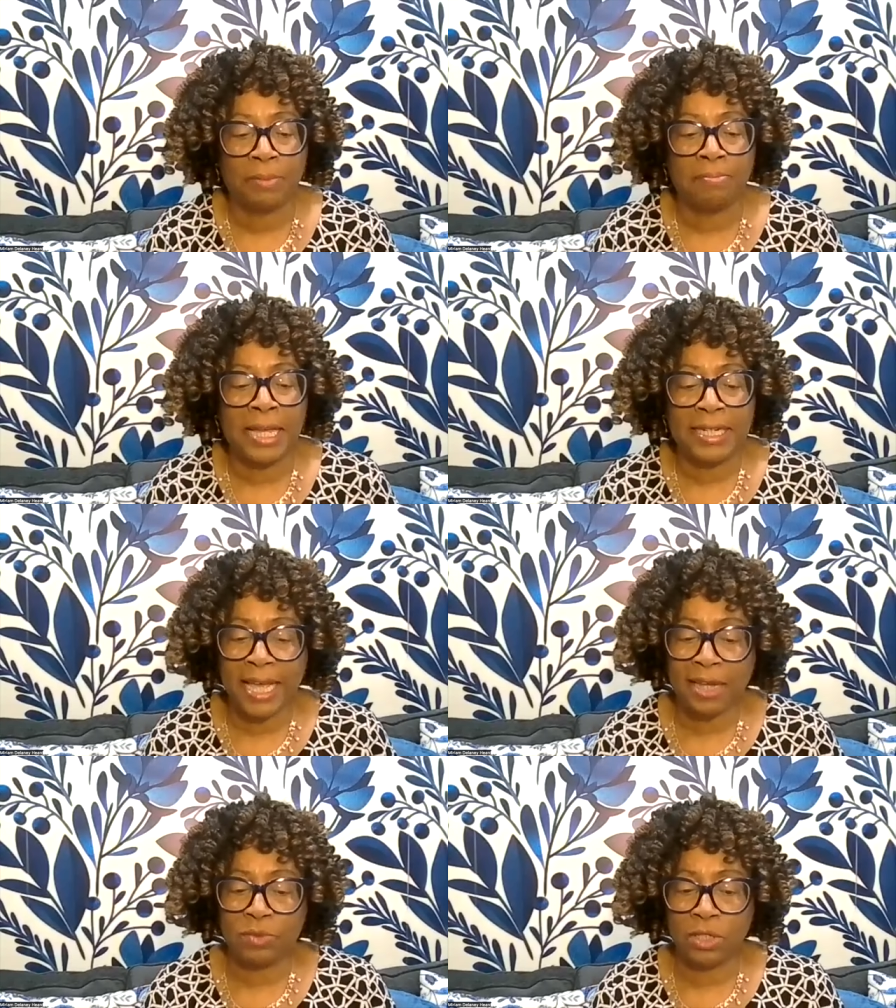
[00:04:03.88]
My
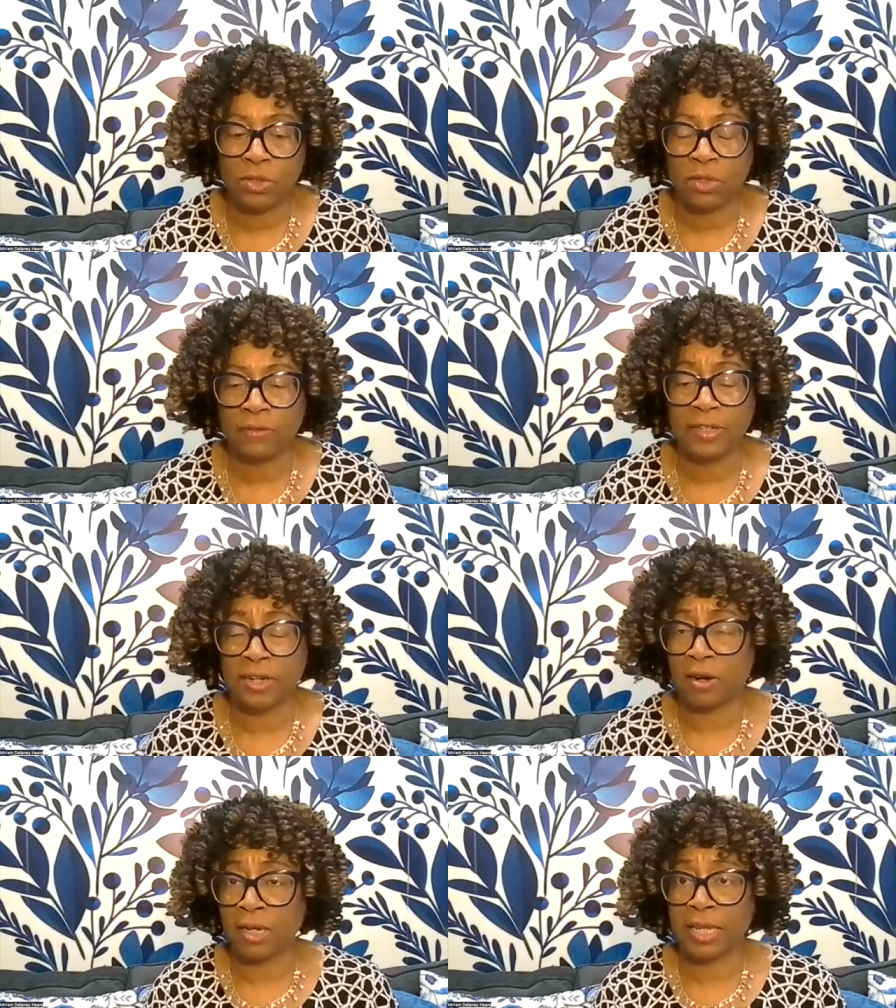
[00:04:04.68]
dad was sort of the
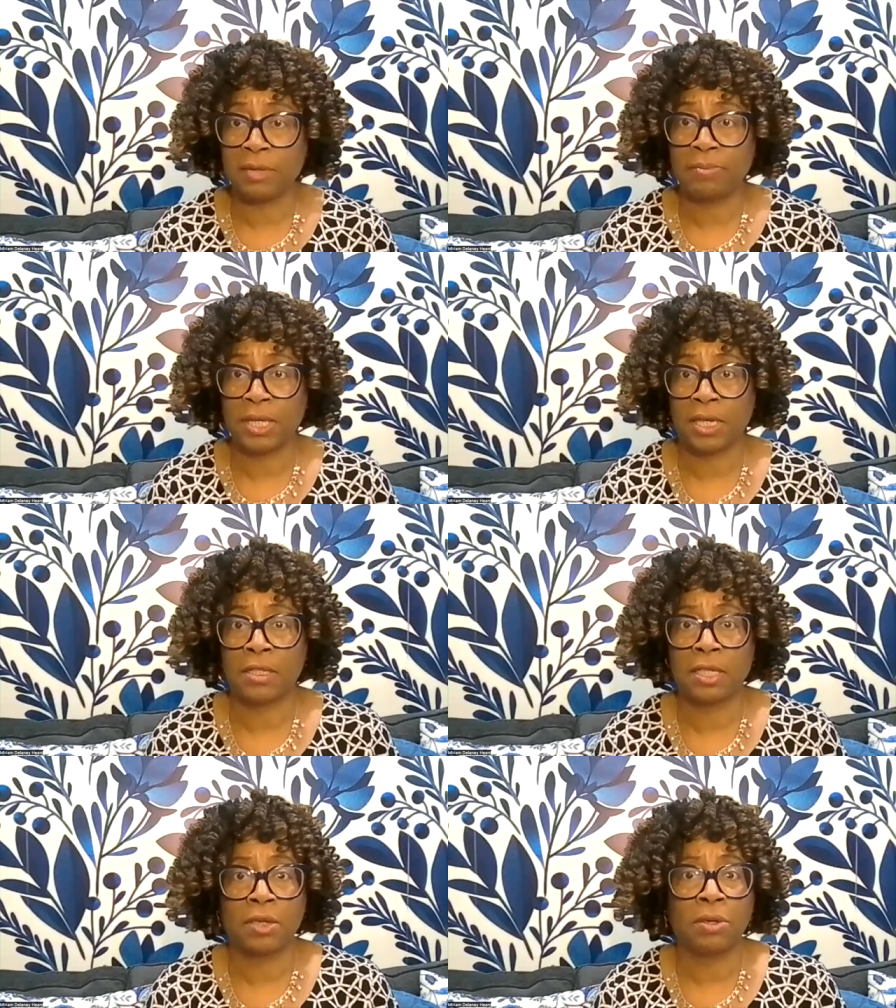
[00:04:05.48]
darling
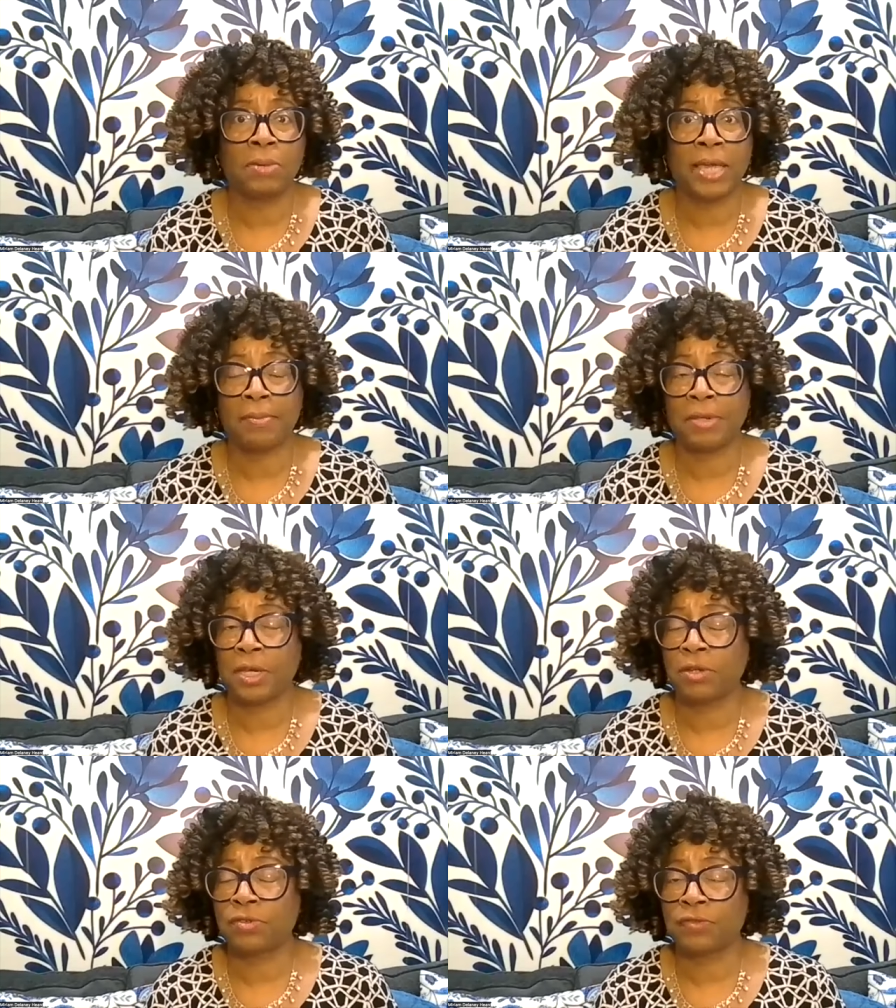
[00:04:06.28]
because he became an
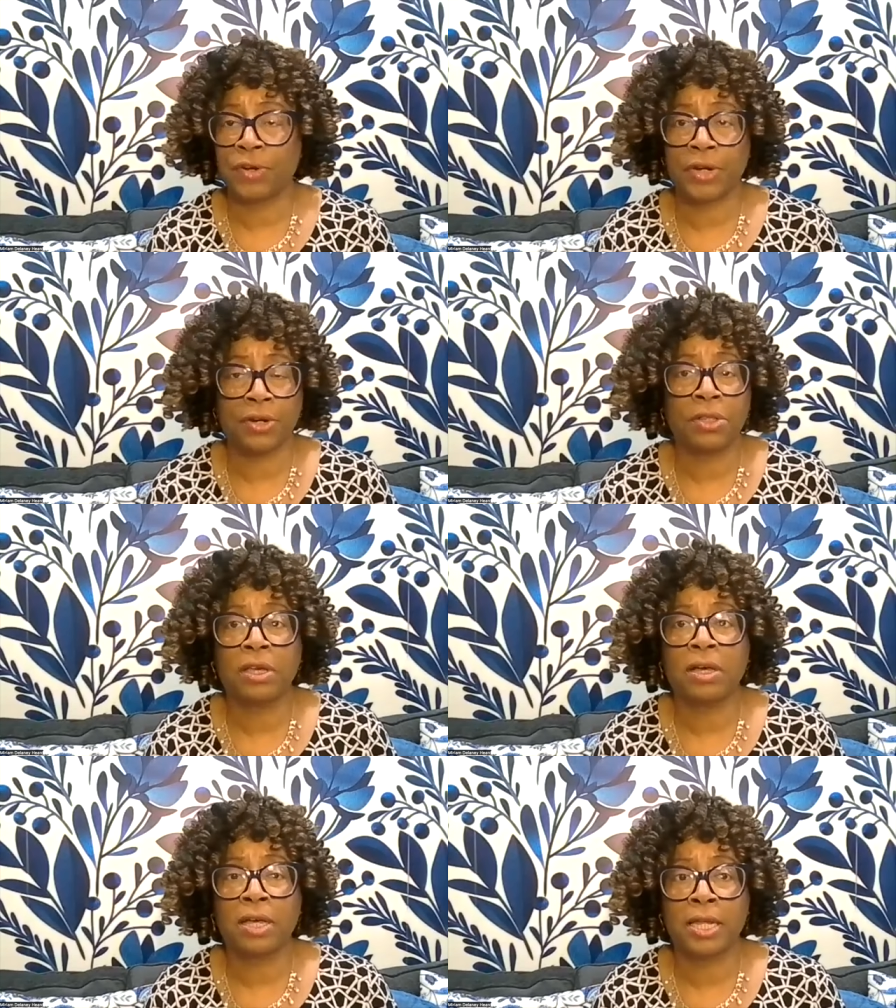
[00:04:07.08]
elder very
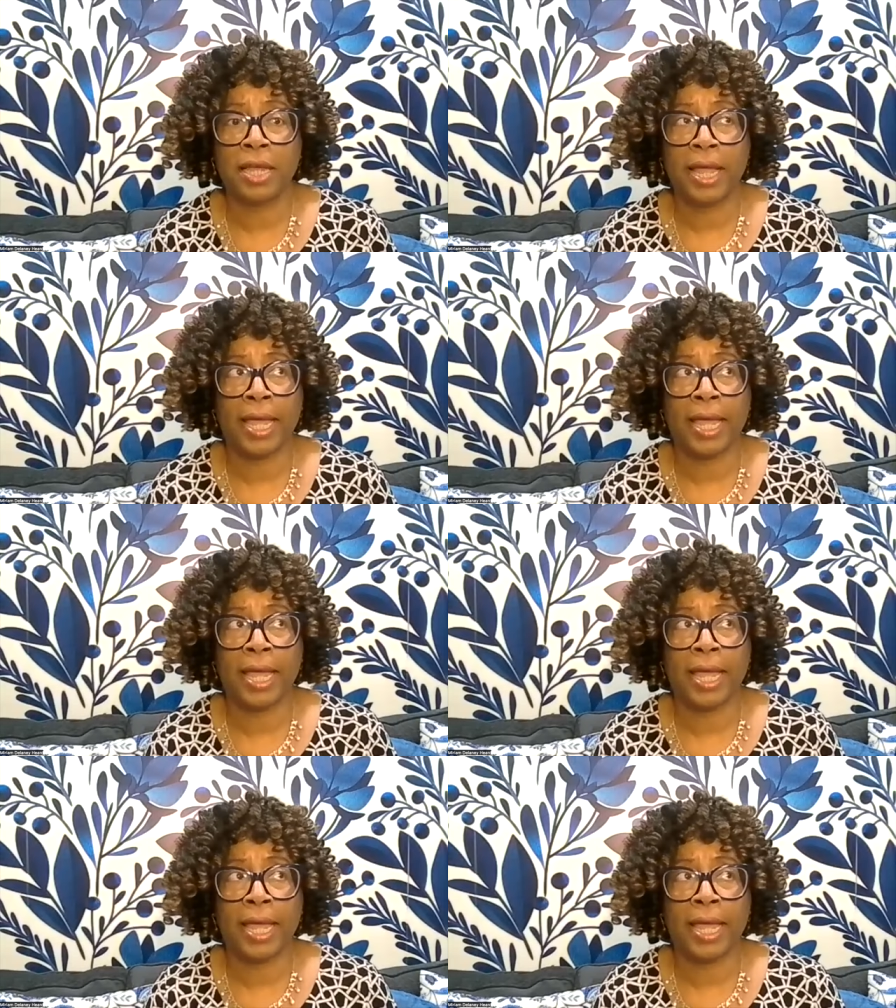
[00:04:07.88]
early on,